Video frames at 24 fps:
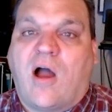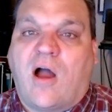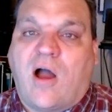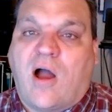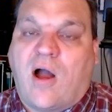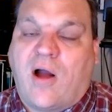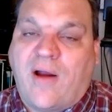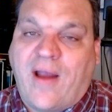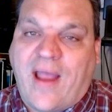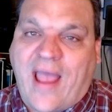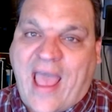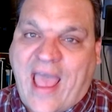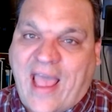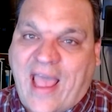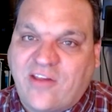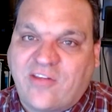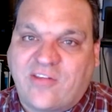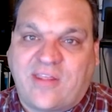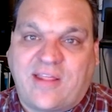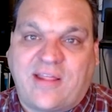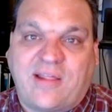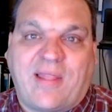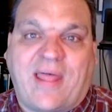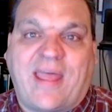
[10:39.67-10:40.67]
are
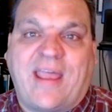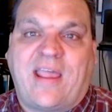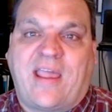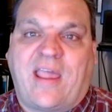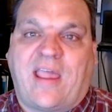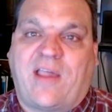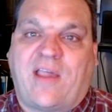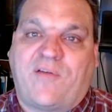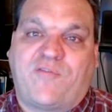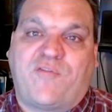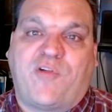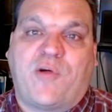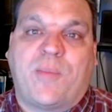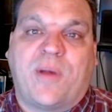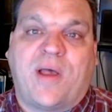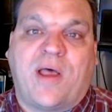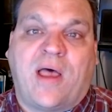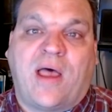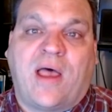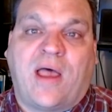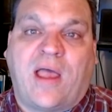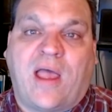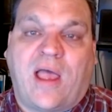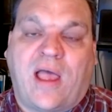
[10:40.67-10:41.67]
actually, like, from
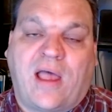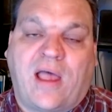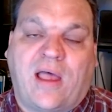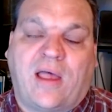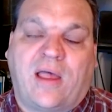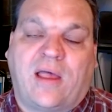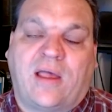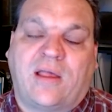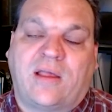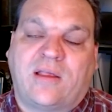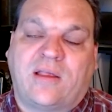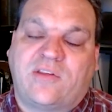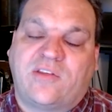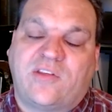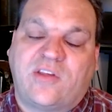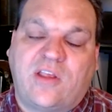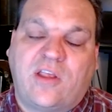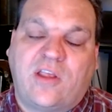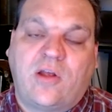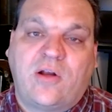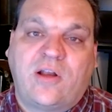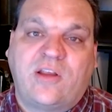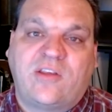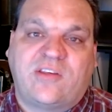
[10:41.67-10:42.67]
a
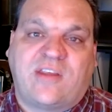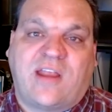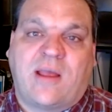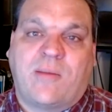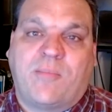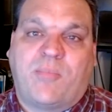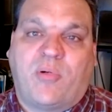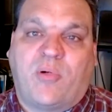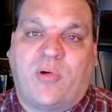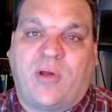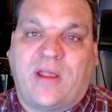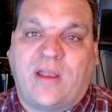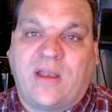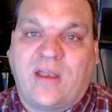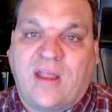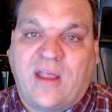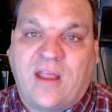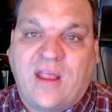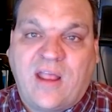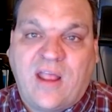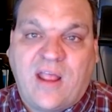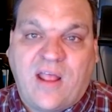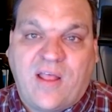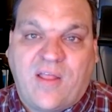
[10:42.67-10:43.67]
security standpoint,
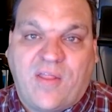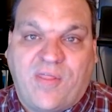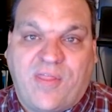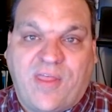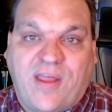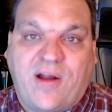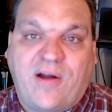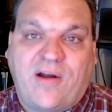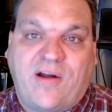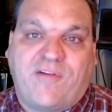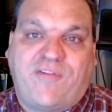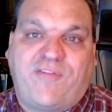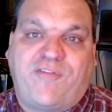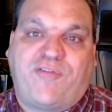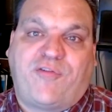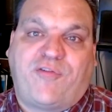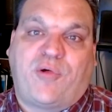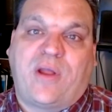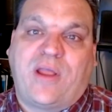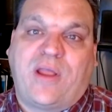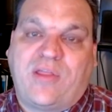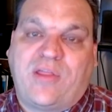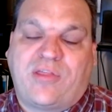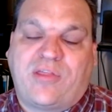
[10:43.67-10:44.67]
they're a
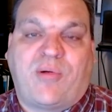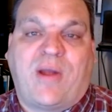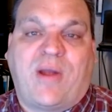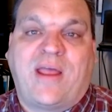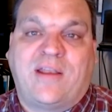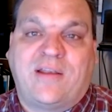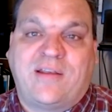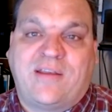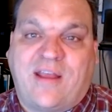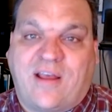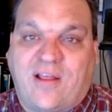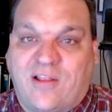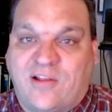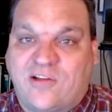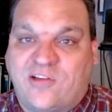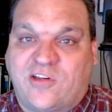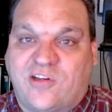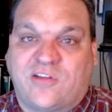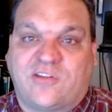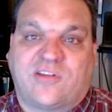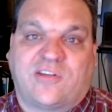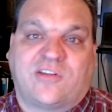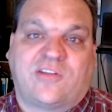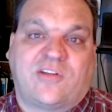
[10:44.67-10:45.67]
free threat
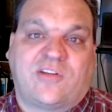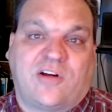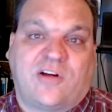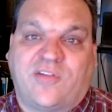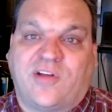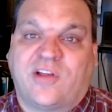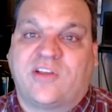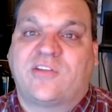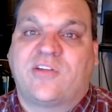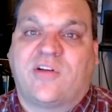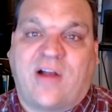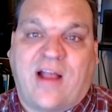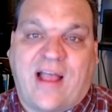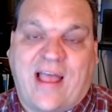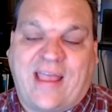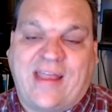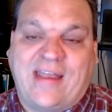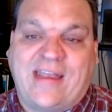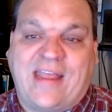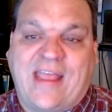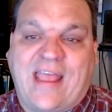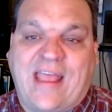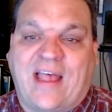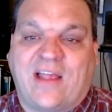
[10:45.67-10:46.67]
intelligence service, or
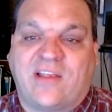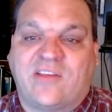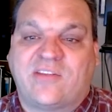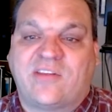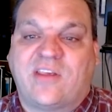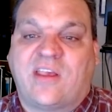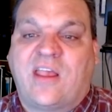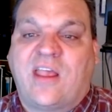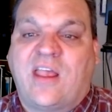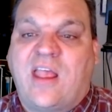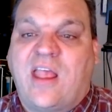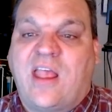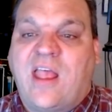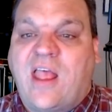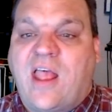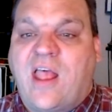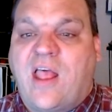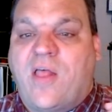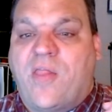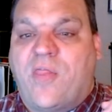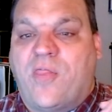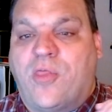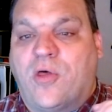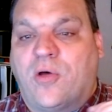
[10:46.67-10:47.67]
IDS.
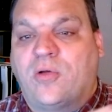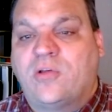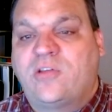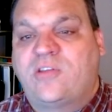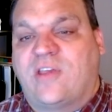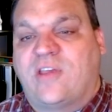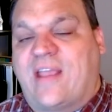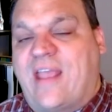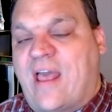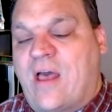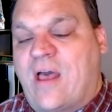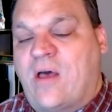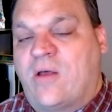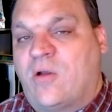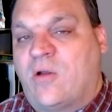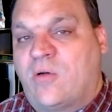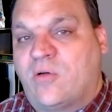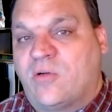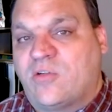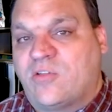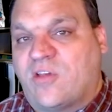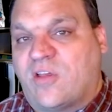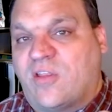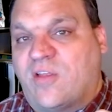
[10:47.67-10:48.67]
Those account
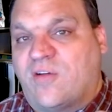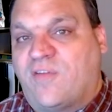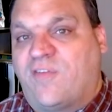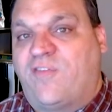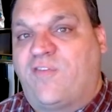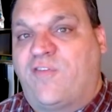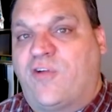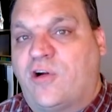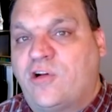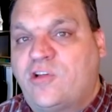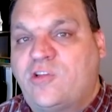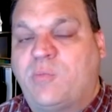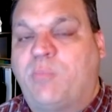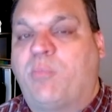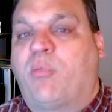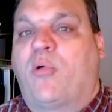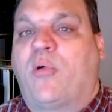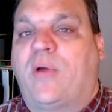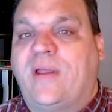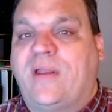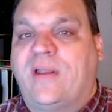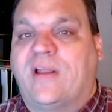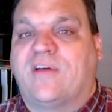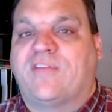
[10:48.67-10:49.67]
owners are the first
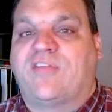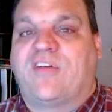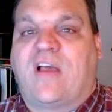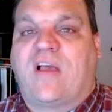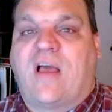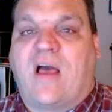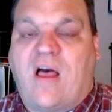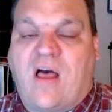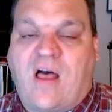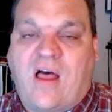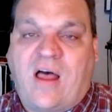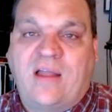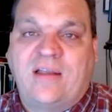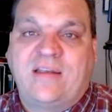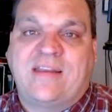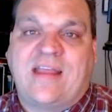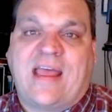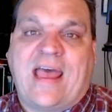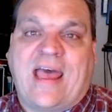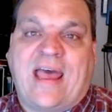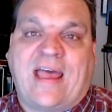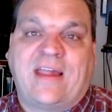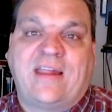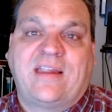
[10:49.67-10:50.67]
point of
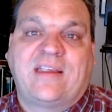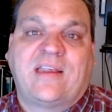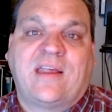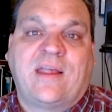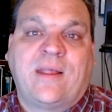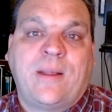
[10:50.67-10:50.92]
contact